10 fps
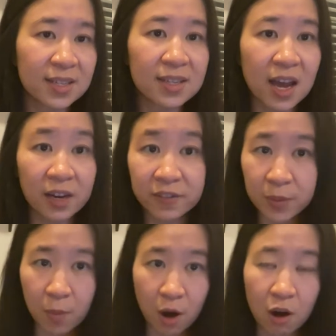is kind of
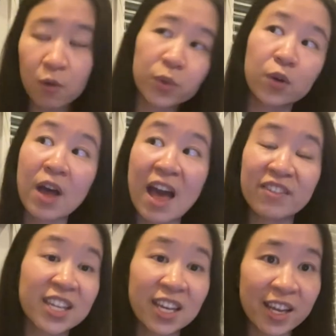small, we don't have
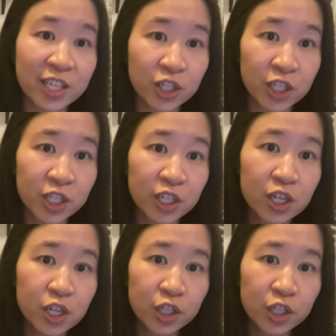a data engineer,